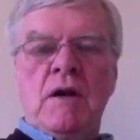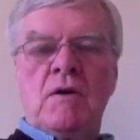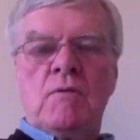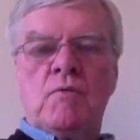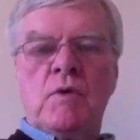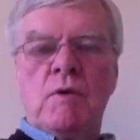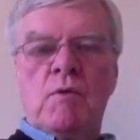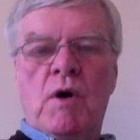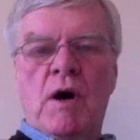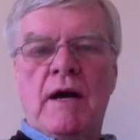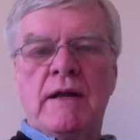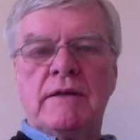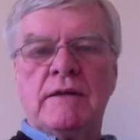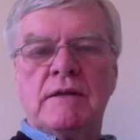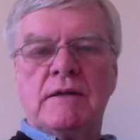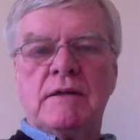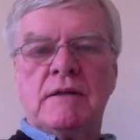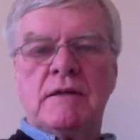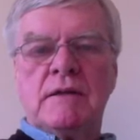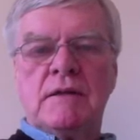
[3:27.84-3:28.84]
We want
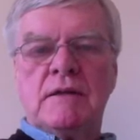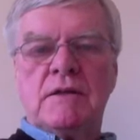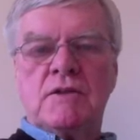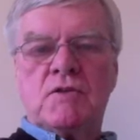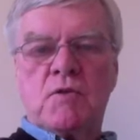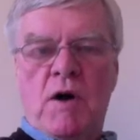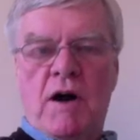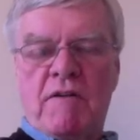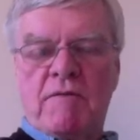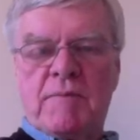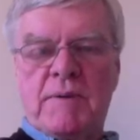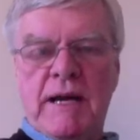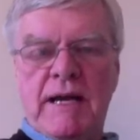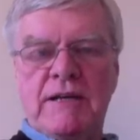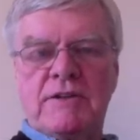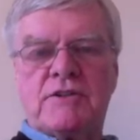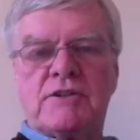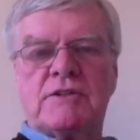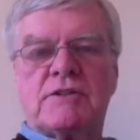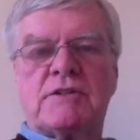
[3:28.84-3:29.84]
12
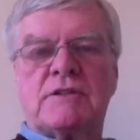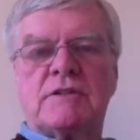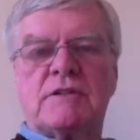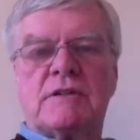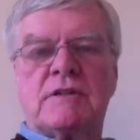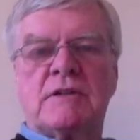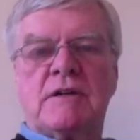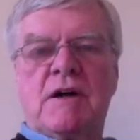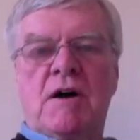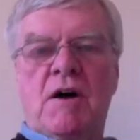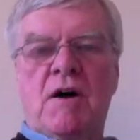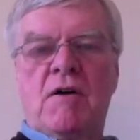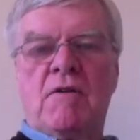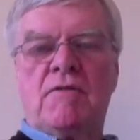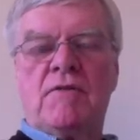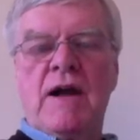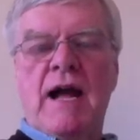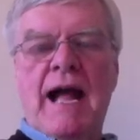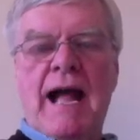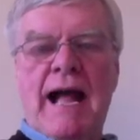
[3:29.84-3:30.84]
pages
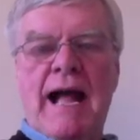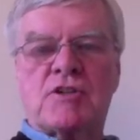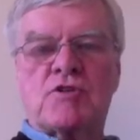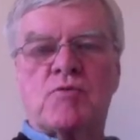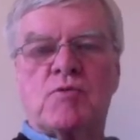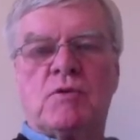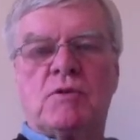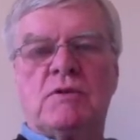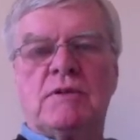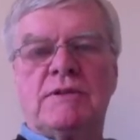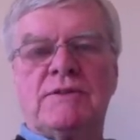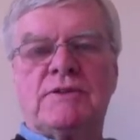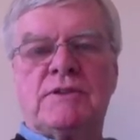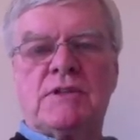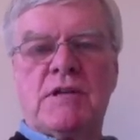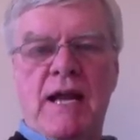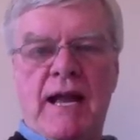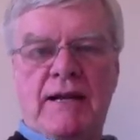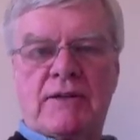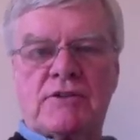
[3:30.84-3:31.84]
of actual
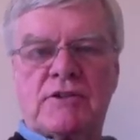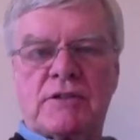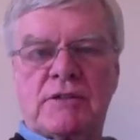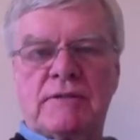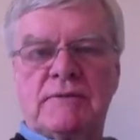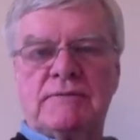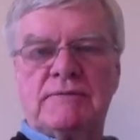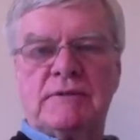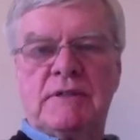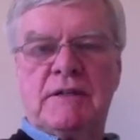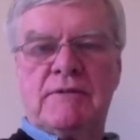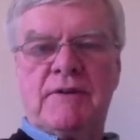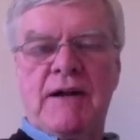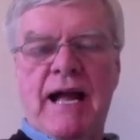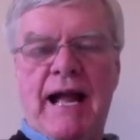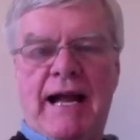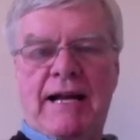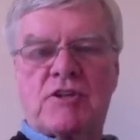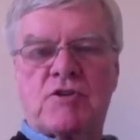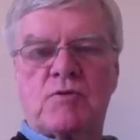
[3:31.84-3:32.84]
text, of
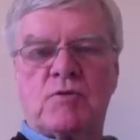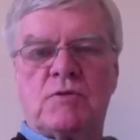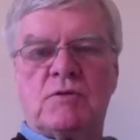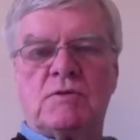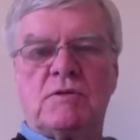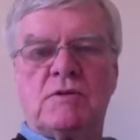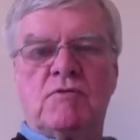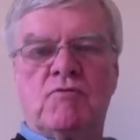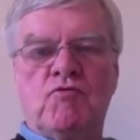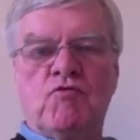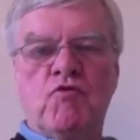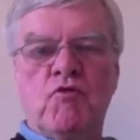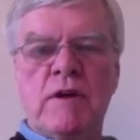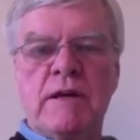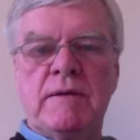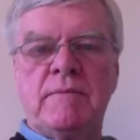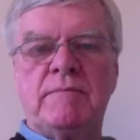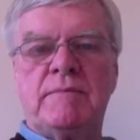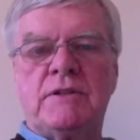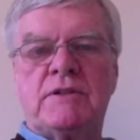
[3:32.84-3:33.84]
actual
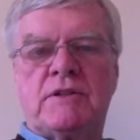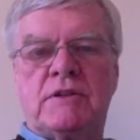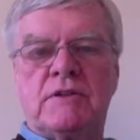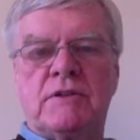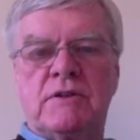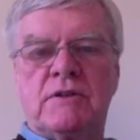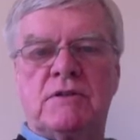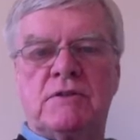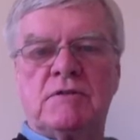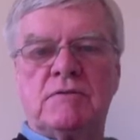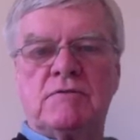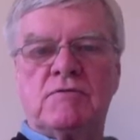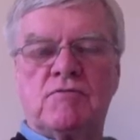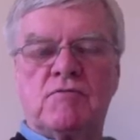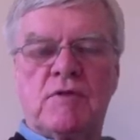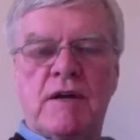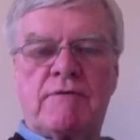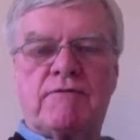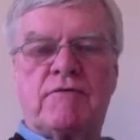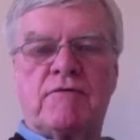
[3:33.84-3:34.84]
written material,
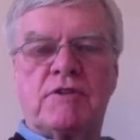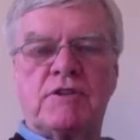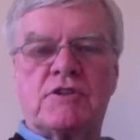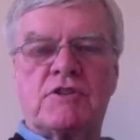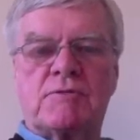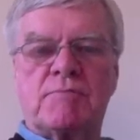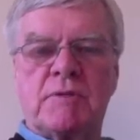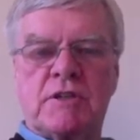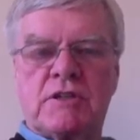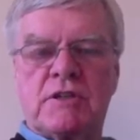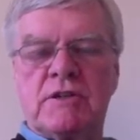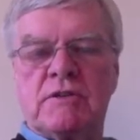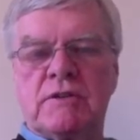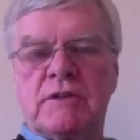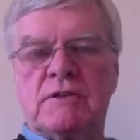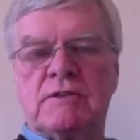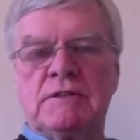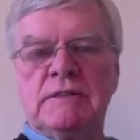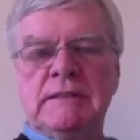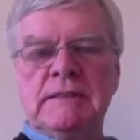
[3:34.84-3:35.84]
reference
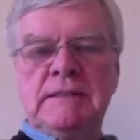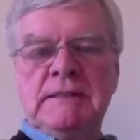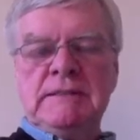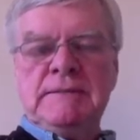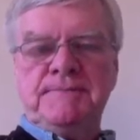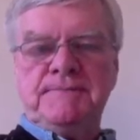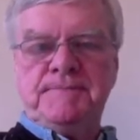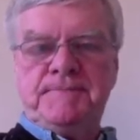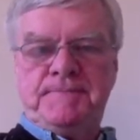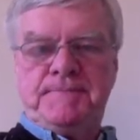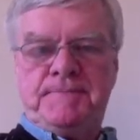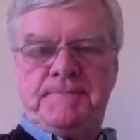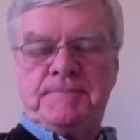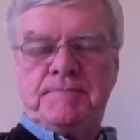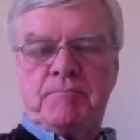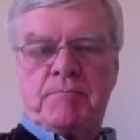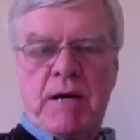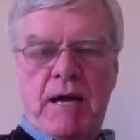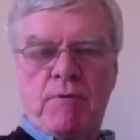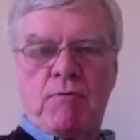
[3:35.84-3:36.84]
material.
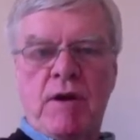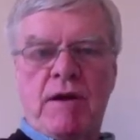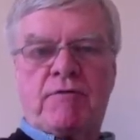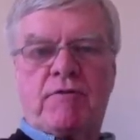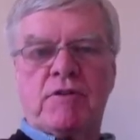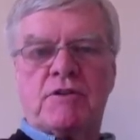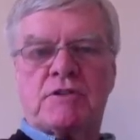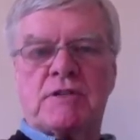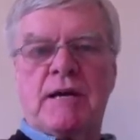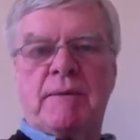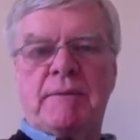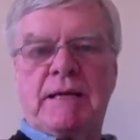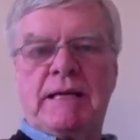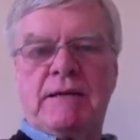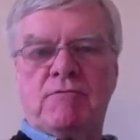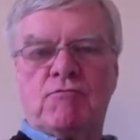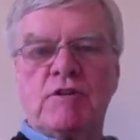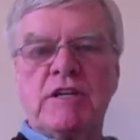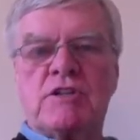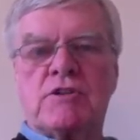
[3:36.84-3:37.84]
By reference, I
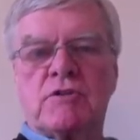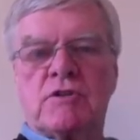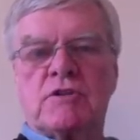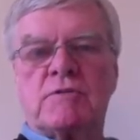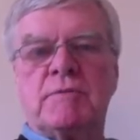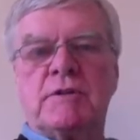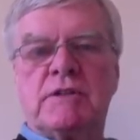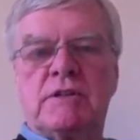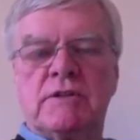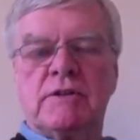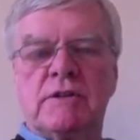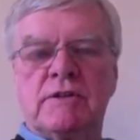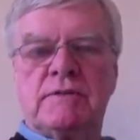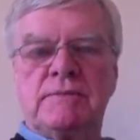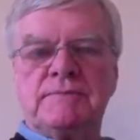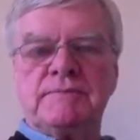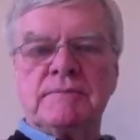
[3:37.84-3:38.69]
mean research material.